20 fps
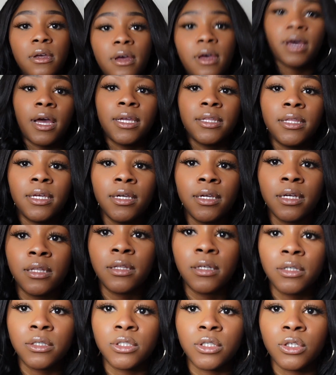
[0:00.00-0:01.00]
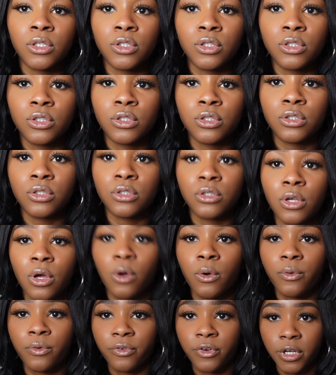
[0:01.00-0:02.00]
I think it looks
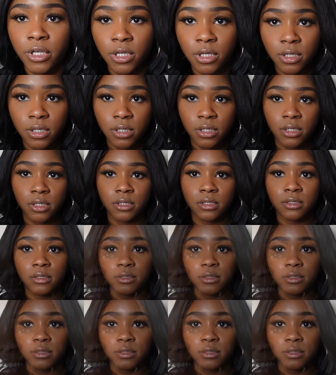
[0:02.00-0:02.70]
so freaking good.